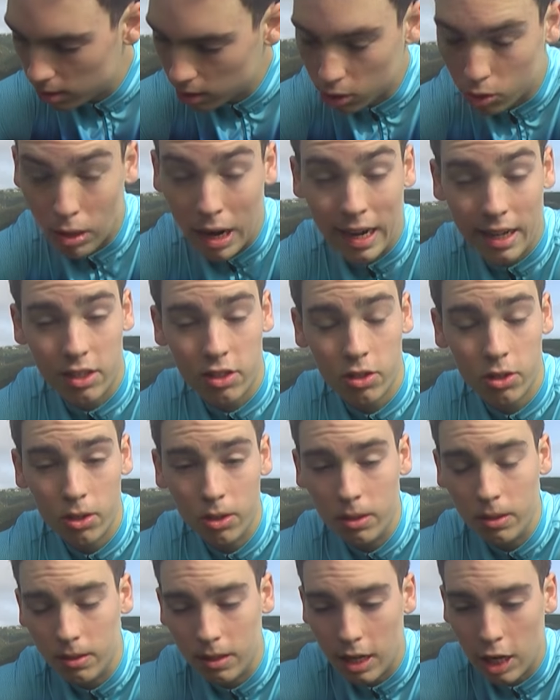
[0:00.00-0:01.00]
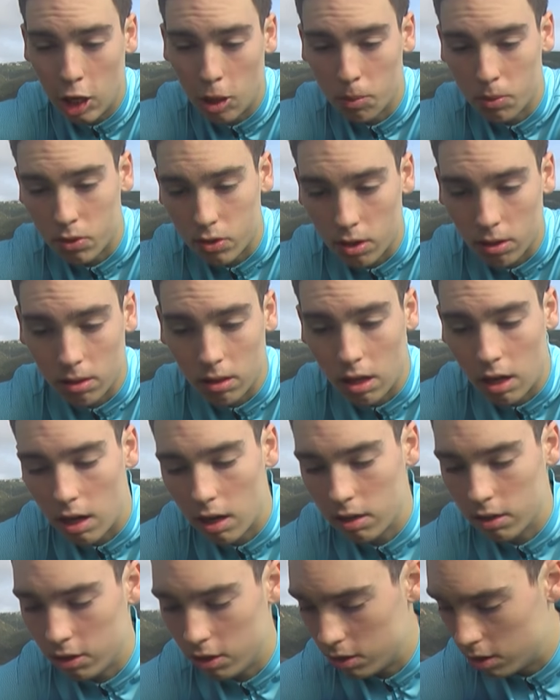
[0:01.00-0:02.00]
Gratitude helps a
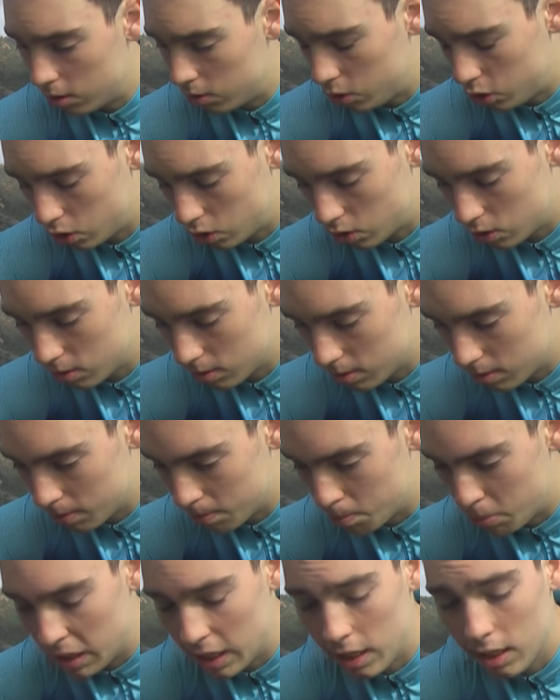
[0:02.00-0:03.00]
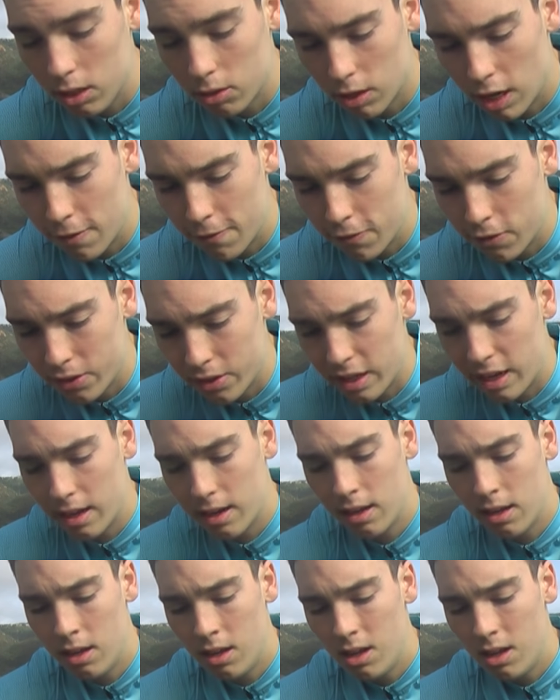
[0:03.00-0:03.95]
lot, you know, just being grateful that